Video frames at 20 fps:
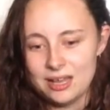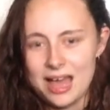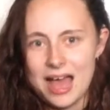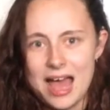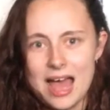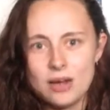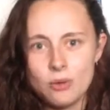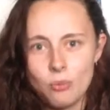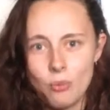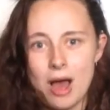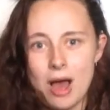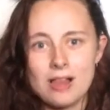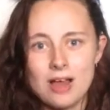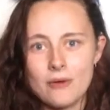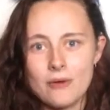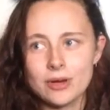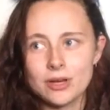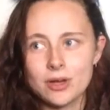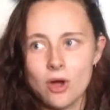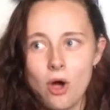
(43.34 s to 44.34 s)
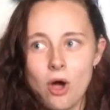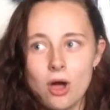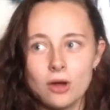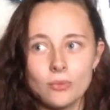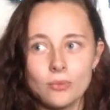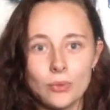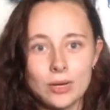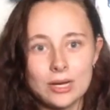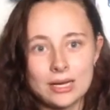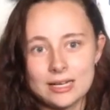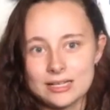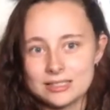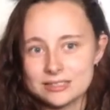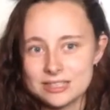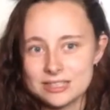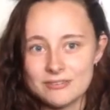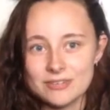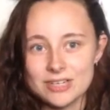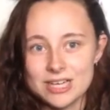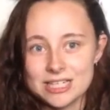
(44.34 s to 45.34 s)
And while I was gone, we hit
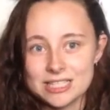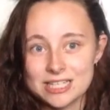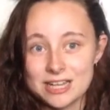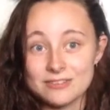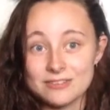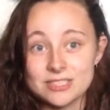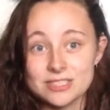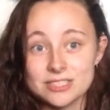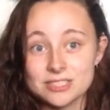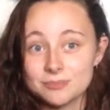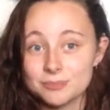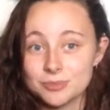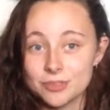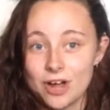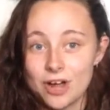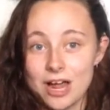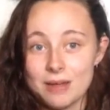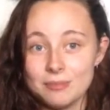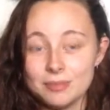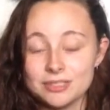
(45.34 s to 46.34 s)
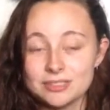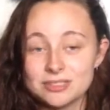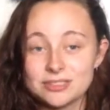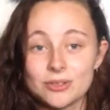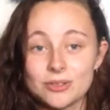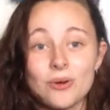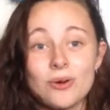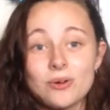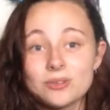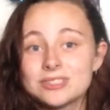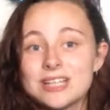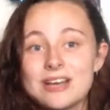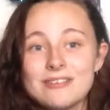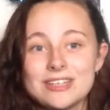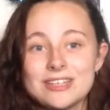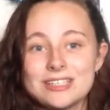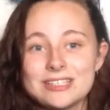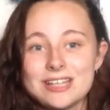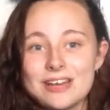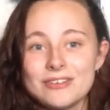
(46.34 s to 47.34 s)
77 subscribers. To all
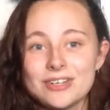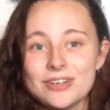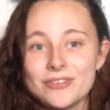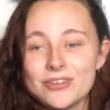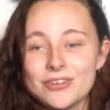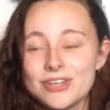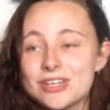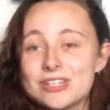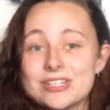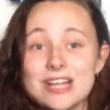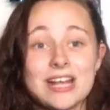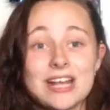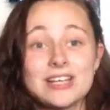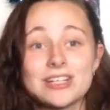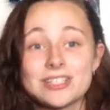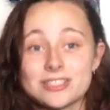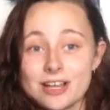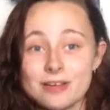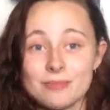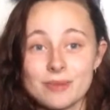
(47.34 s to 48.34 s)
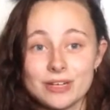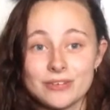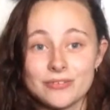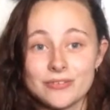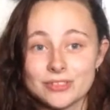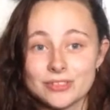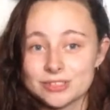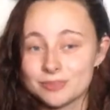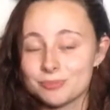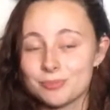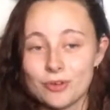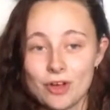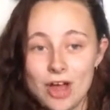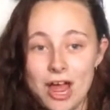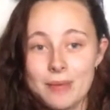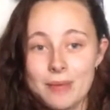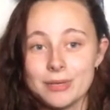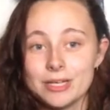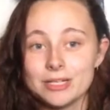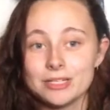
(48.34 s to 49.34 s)
77 of you, thank you so much for
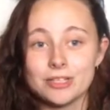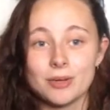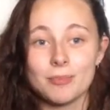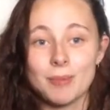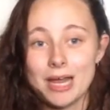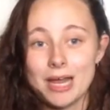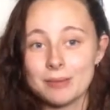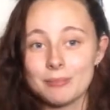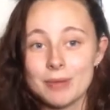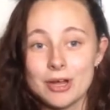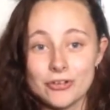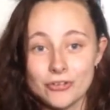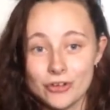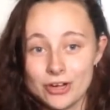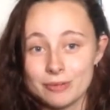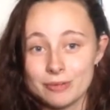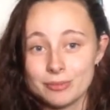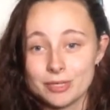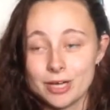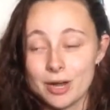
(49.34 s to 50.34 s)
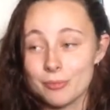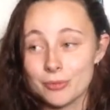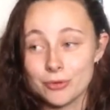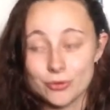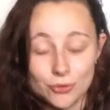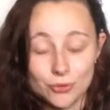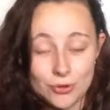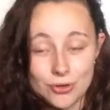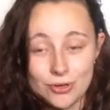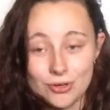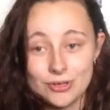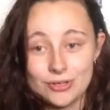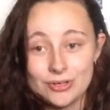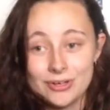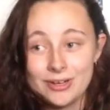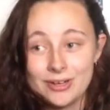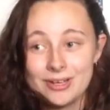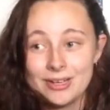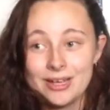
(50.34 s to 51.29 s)
subscribing. You're making my dreams come true.